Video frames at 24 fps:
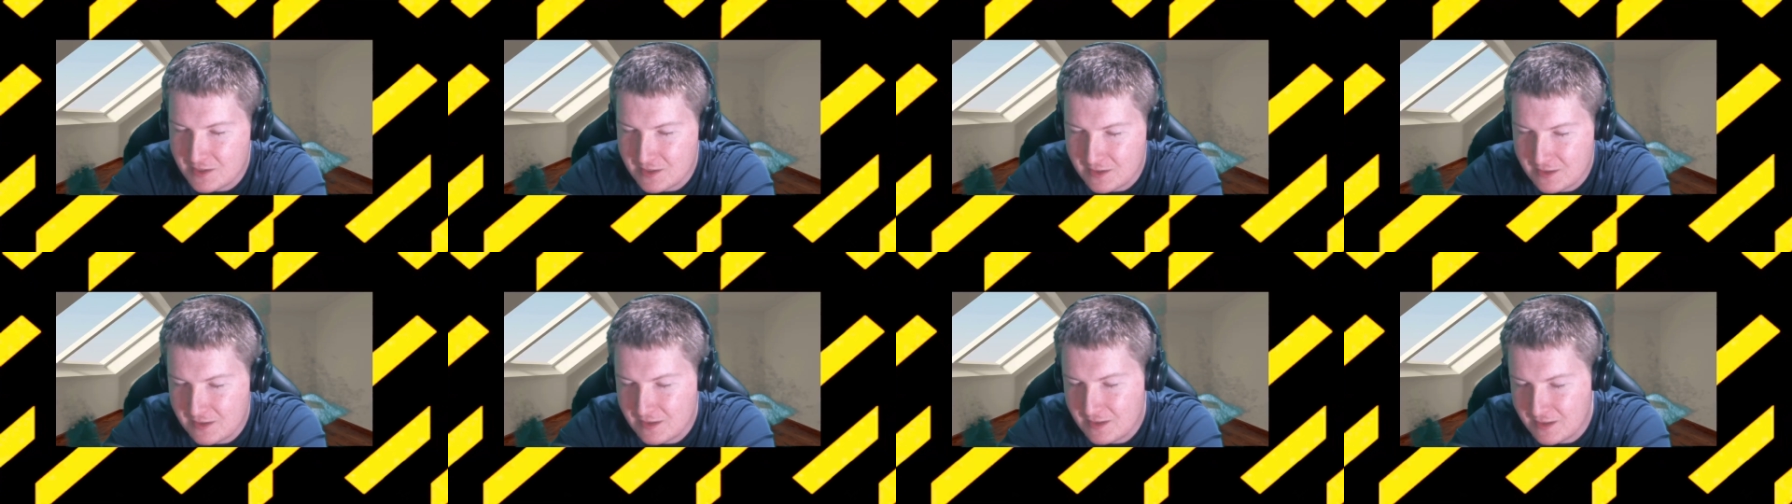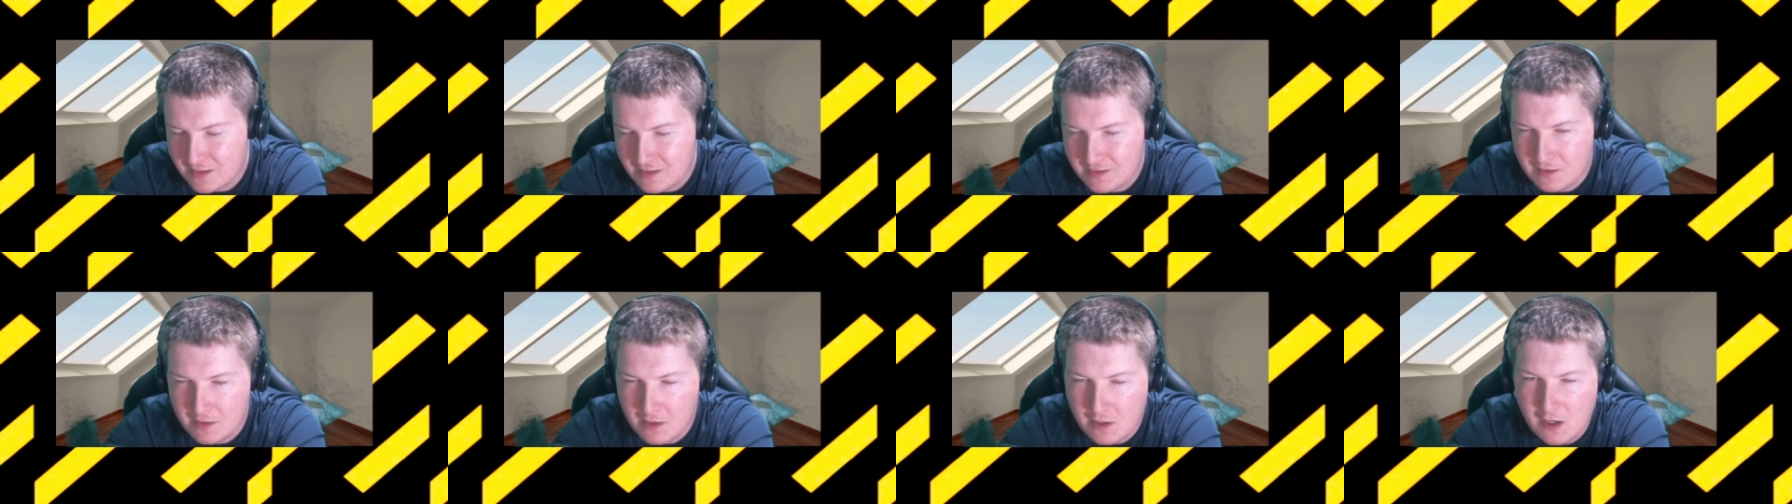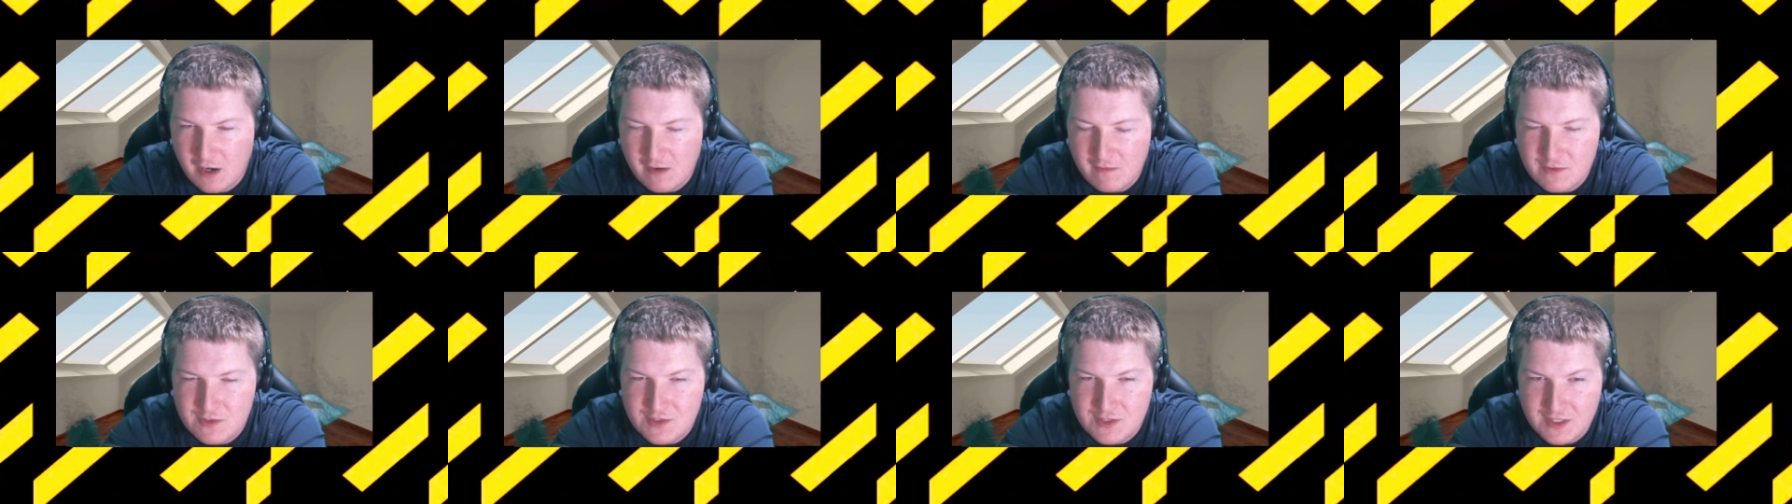
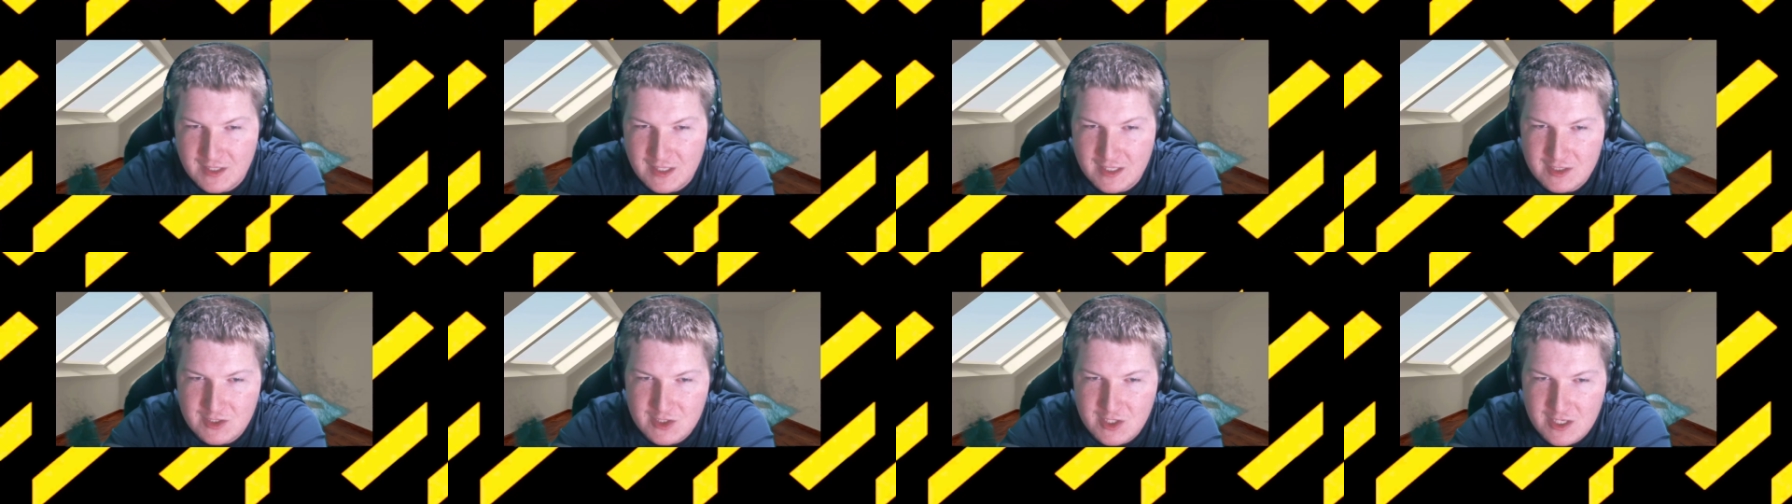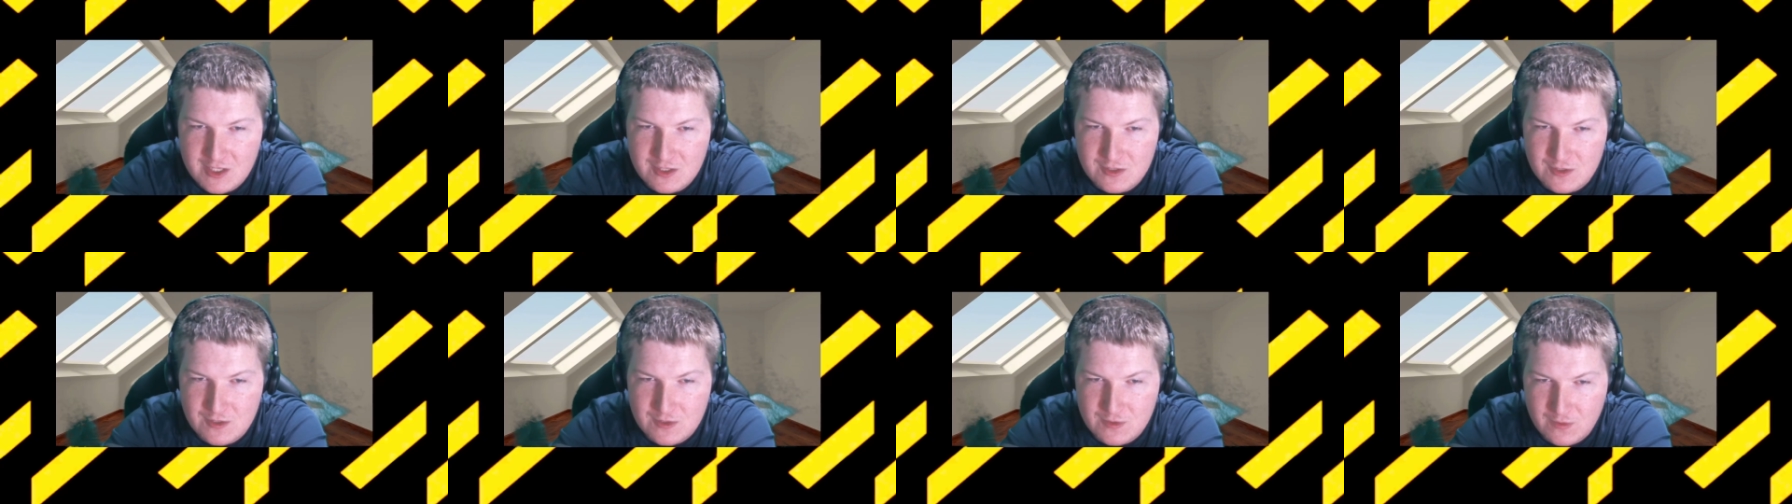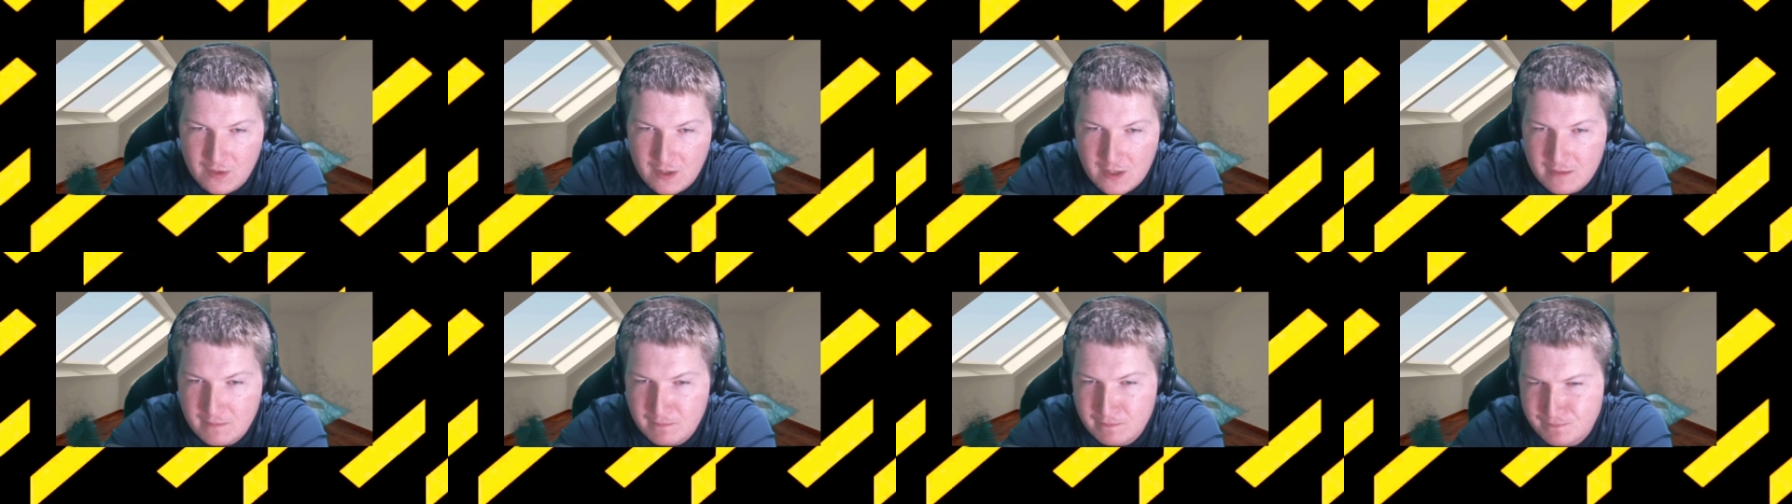obviously that changes,
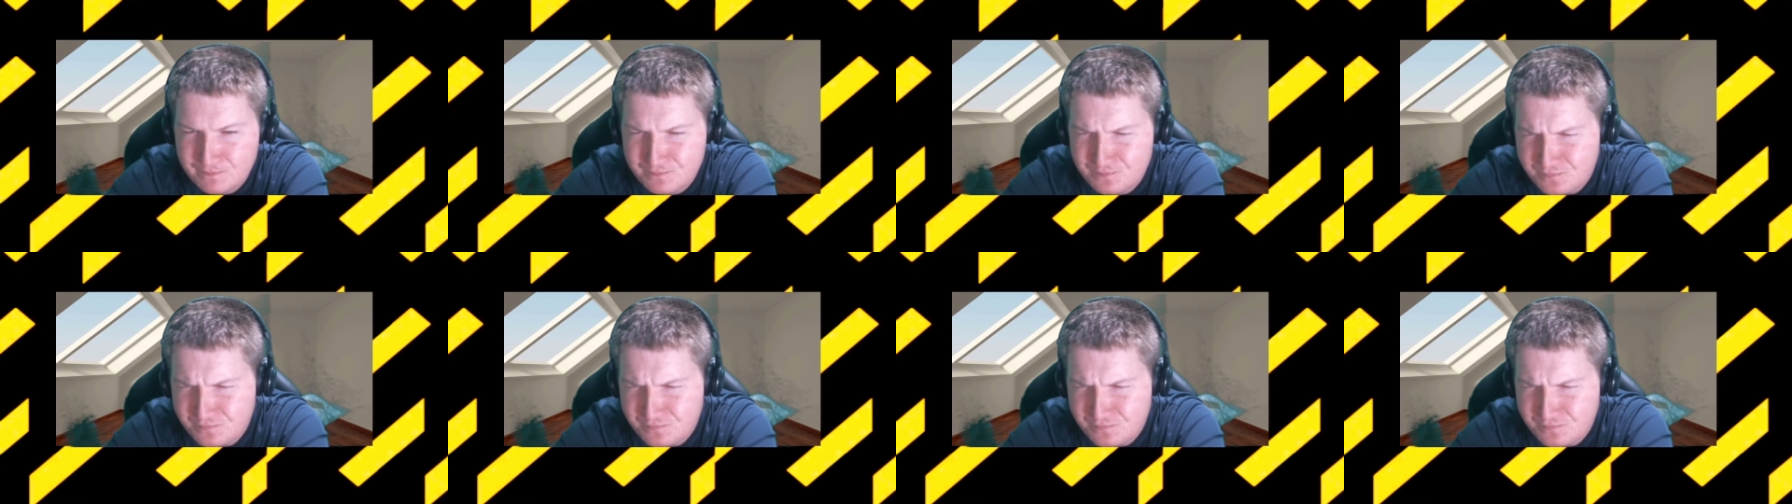right?